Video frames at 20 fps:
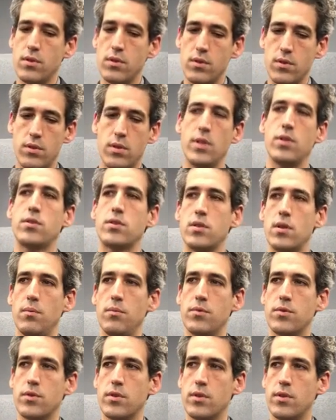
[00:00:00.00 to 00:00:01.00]

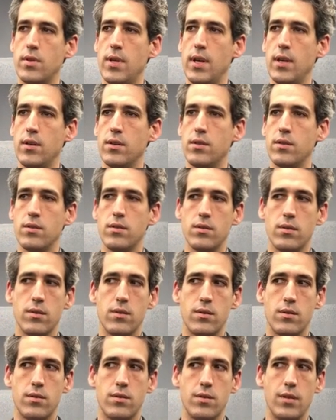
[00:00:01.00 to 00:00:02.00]
systems that
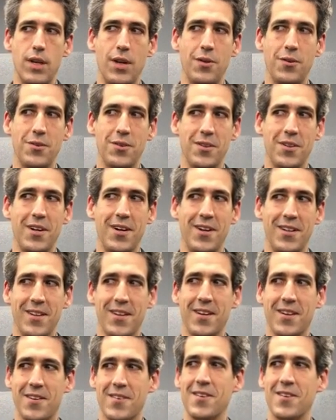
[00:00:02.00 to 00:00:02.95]
sound a lot like